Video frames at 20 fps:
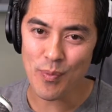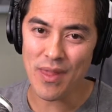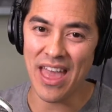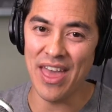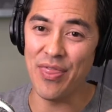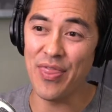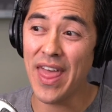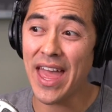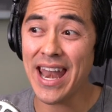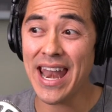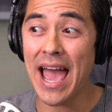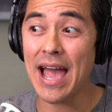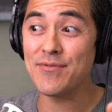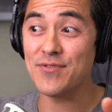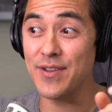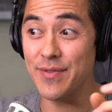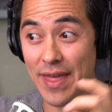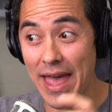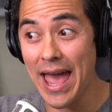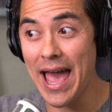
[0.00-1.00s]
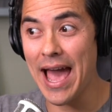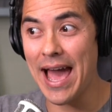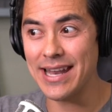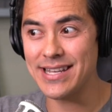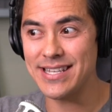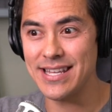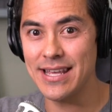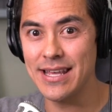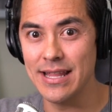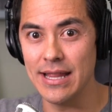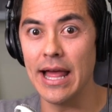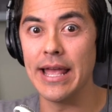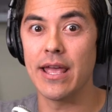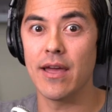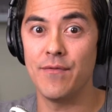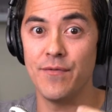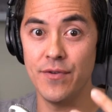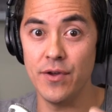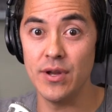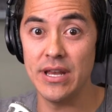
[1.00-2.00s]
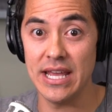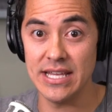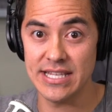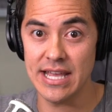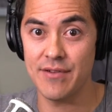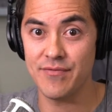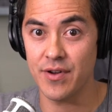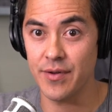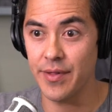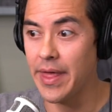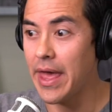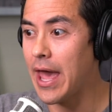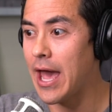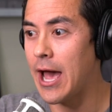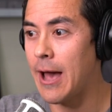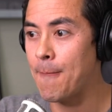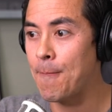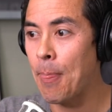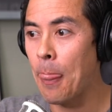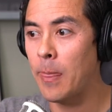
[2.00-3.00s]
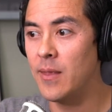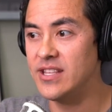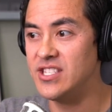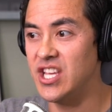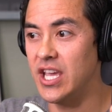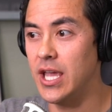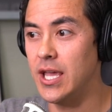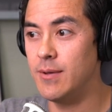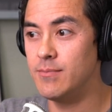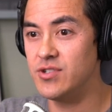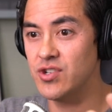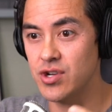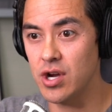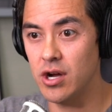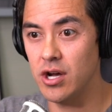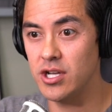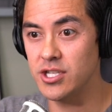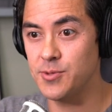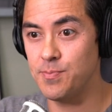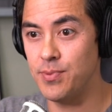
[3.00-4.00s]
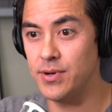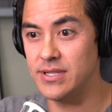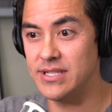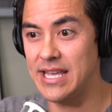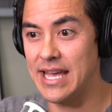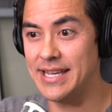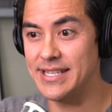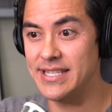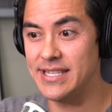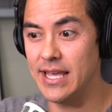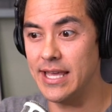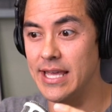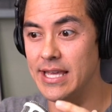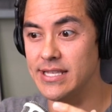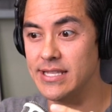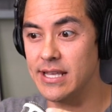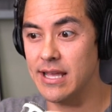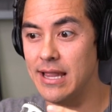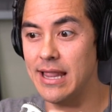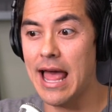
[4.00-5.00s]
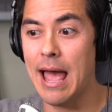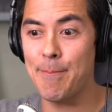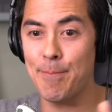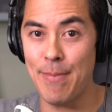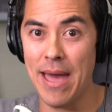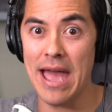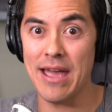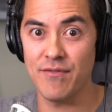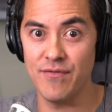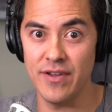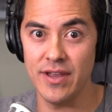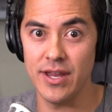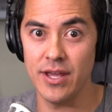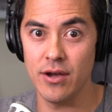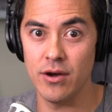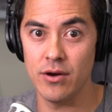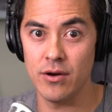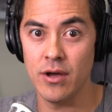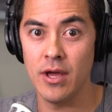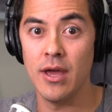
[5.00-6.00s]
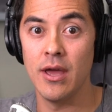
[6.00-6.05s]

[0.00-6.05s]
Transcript: And then after that, like a few days after that, James Charles puts out his clapback video